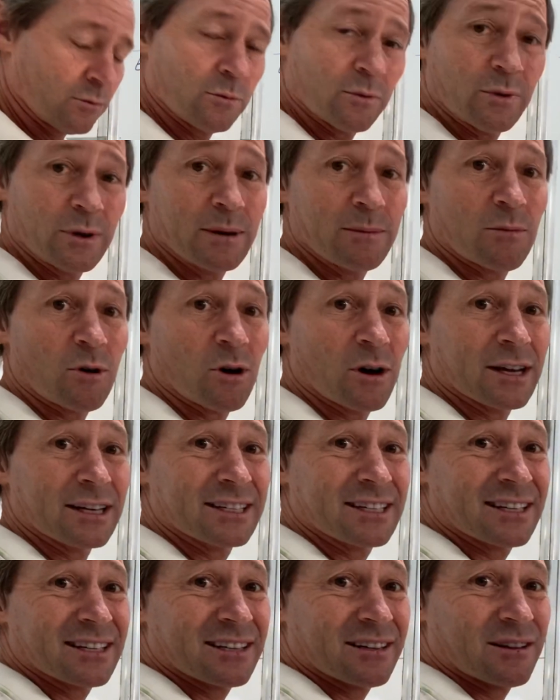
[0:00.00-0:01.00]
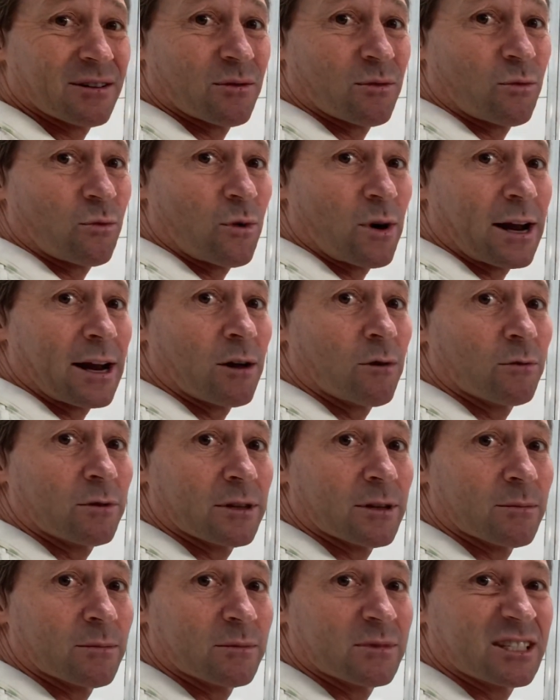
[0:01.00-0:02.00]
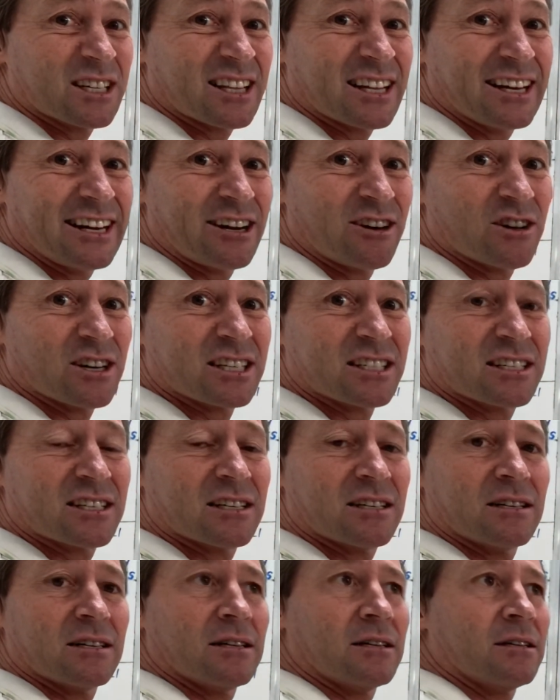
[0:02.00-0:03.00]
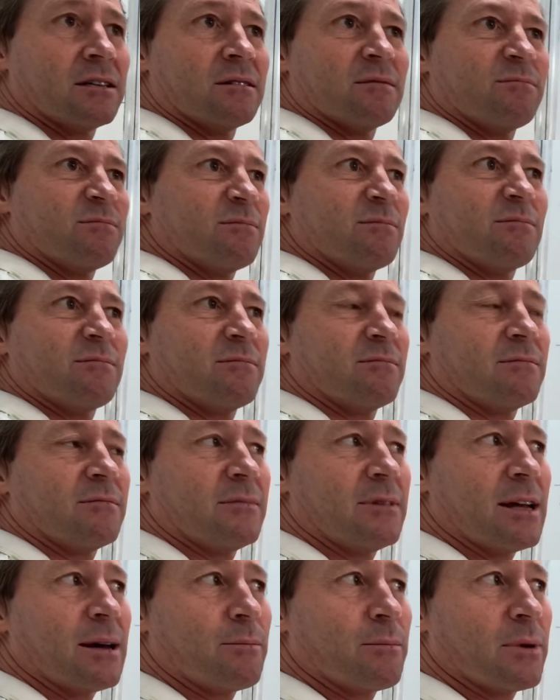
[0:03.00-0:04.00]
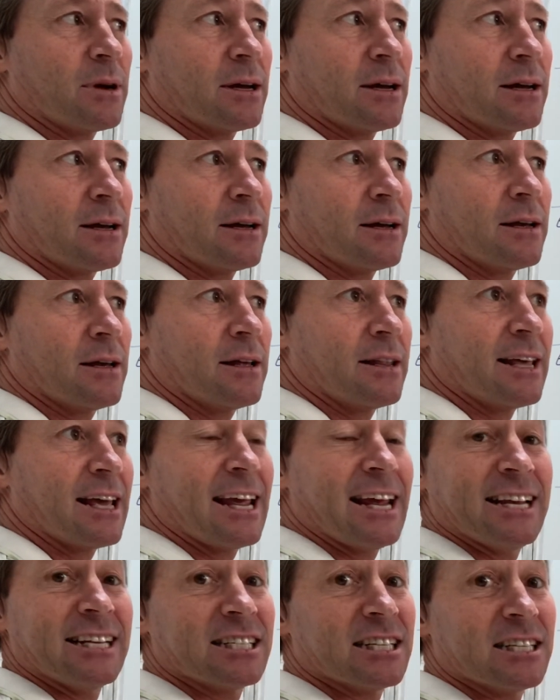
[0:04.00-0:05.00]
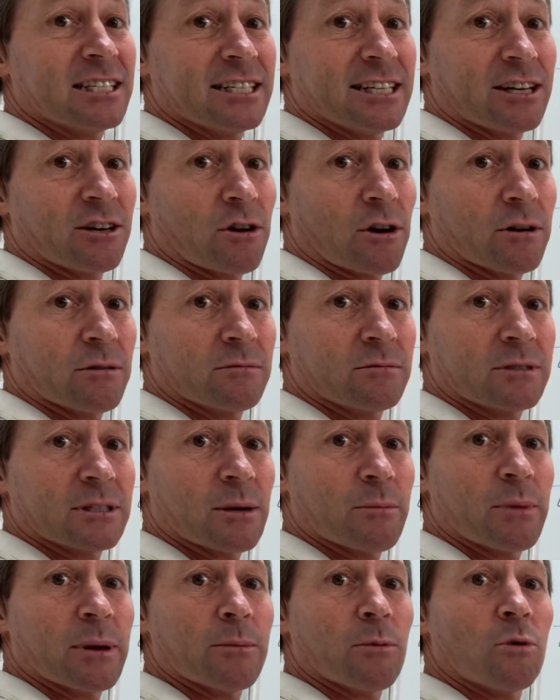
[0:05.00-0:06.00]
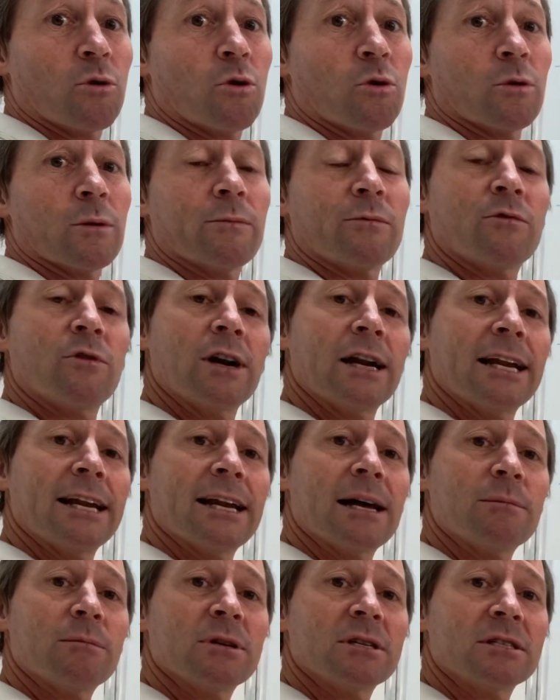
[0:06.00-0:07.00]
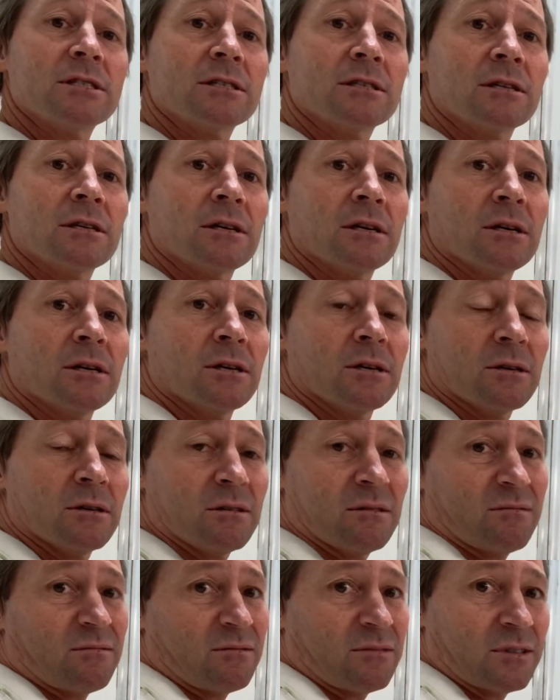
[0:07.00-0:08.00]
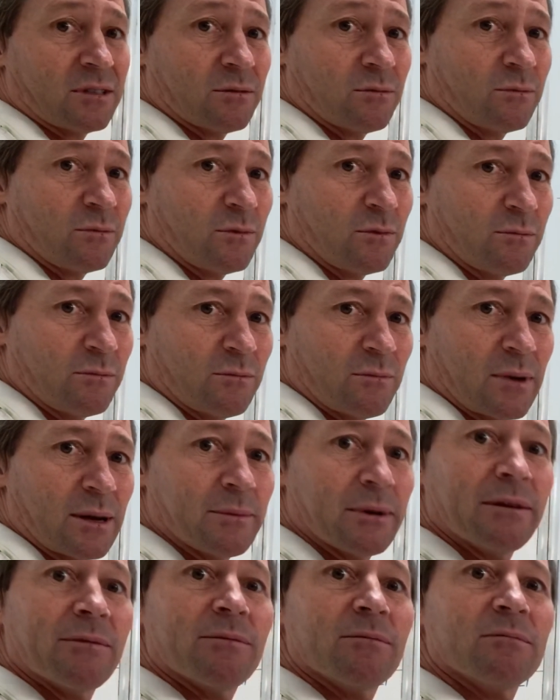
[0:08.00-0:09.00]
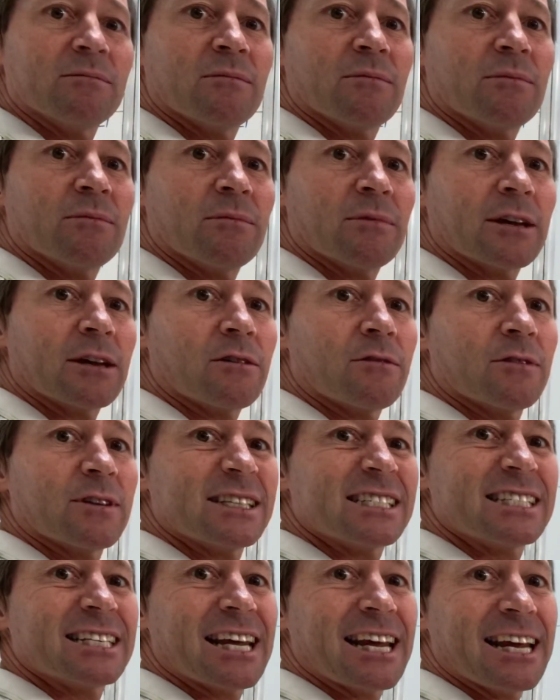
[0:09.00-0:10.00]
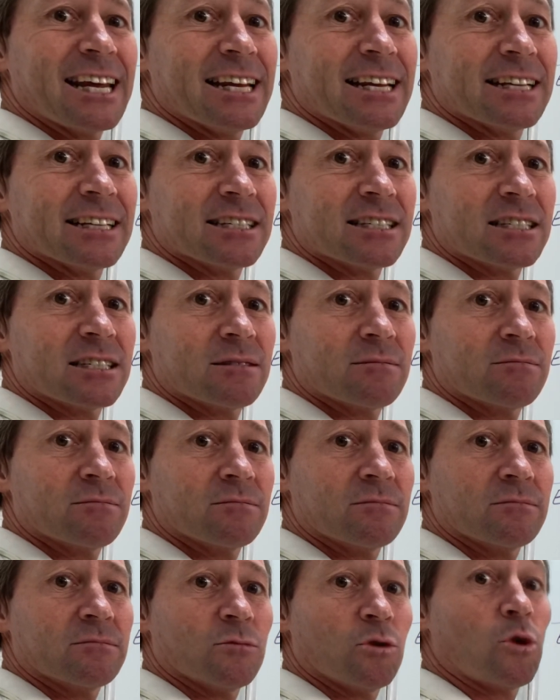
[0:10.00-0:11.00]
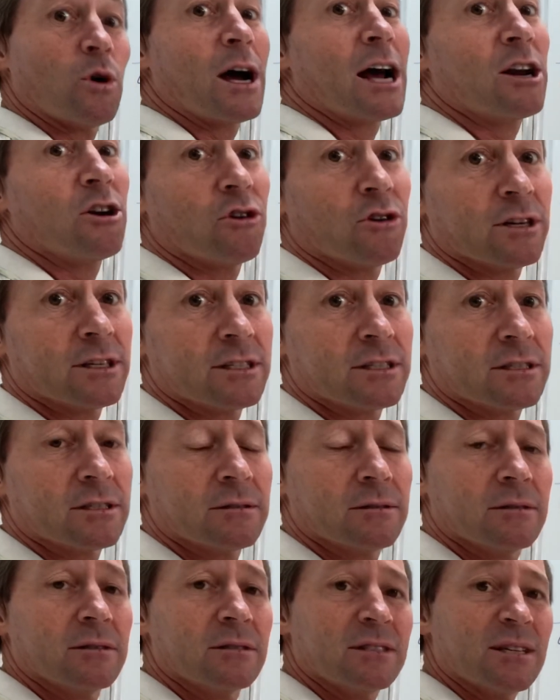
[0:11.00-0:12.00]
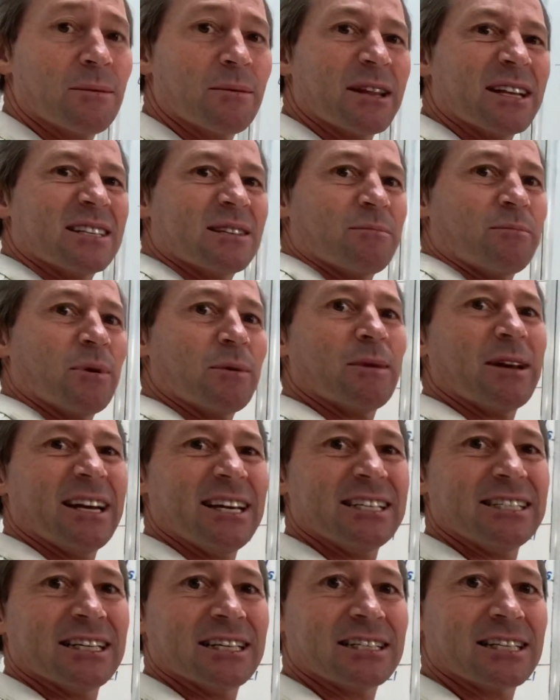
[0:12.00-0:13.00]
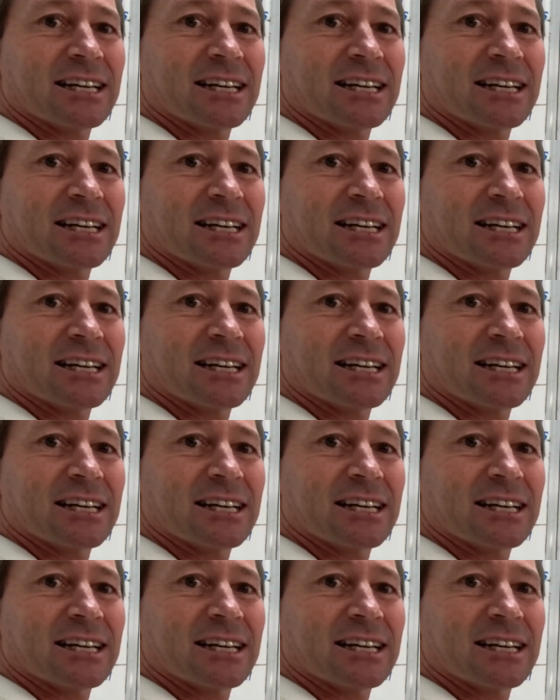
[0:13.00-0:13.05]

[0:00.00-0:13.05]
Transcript: we might round them to the nearest number that ends in 0. Some people call them friendly numbers. Maybe think of as tens or hundreds, something that's a bit easier to